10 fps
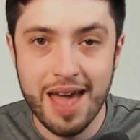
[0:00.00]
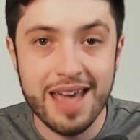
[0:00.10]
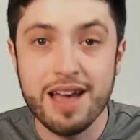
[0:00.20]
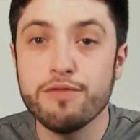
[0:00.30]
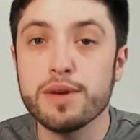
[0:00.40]

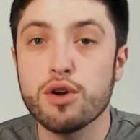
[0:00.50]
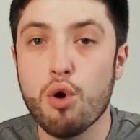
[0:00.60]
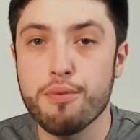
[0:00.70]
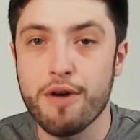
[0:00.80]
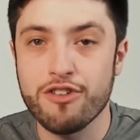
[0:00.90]
a government
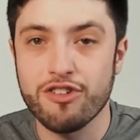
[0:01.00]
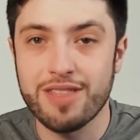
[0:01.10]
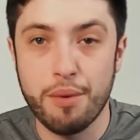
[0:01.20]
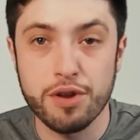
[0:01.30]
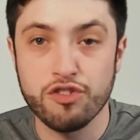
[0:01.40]
corporation
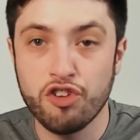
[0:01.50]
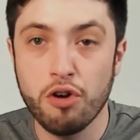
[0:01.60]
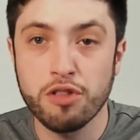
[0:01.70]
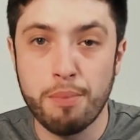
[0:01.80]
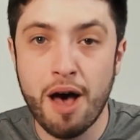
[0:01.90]
that would
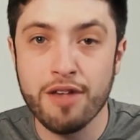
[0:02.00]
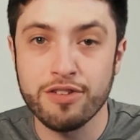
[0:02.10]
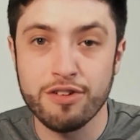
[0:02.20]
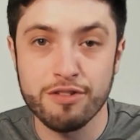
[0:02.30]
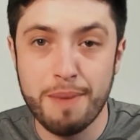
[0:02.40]
insure
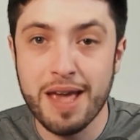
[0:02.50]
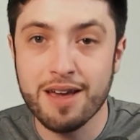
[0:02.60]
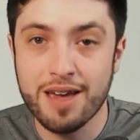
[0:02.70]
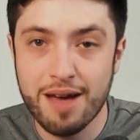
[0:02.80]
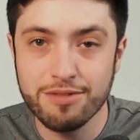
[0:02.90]
depositors'
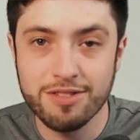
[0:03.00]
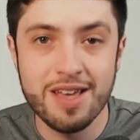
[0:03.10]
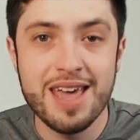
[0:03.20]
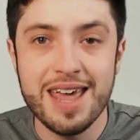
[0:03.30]
bank accounts